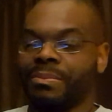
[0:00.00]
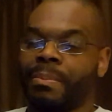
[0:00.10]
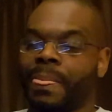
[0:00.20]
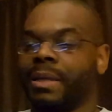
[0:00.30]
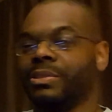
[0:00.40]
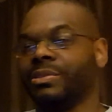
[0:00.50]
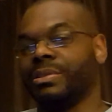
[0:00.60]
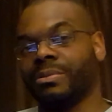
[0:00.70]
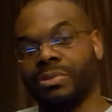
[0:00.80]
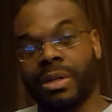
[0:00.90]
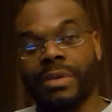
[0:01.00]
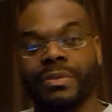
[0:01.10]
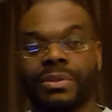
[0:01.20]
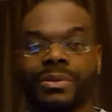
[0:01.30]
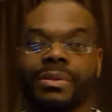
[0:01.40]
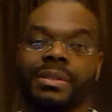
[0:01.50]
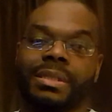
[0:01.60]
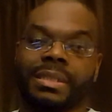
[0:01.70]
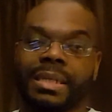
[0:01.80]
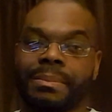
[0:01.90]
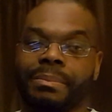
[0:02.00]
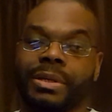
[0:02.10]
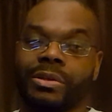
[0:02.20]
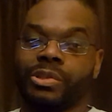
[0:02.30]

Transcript: Make sure to subscribe if you're new here. Hit that bell.